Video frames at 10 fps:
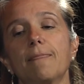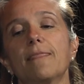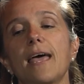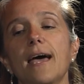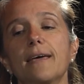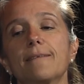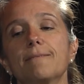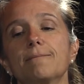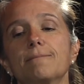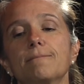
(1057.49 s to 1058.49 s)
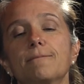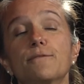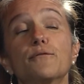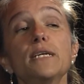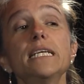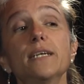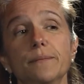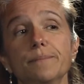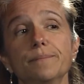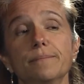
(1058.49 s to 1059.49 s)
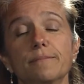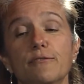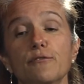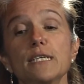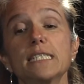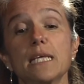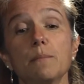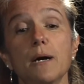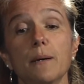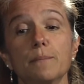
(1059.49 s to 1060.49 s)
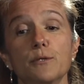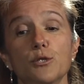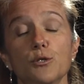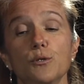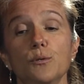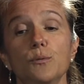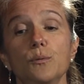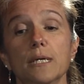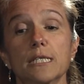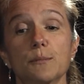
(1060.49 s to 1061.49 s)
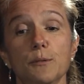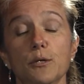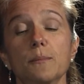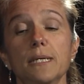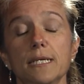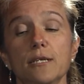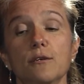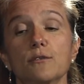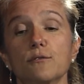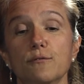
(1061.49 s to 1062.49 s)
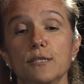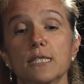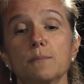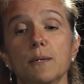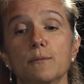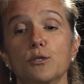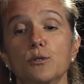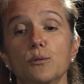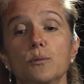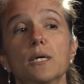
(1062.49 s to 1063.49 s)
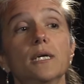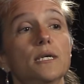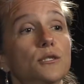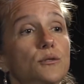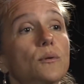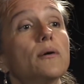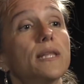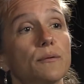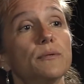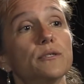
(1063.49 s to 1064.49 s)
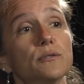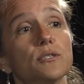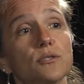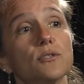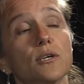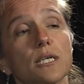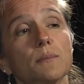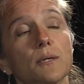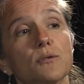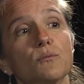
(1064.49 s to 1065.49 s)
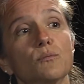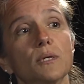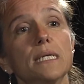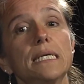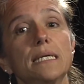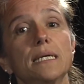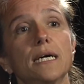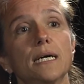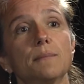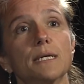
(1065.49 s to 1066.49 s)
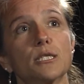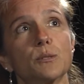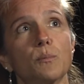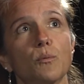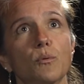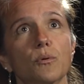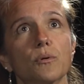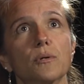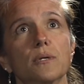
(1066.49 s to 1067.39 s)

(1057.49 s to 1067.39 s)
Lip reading: that freedom frees them up to experiment, and also frees them up to do all that research that you're talking about, to really explore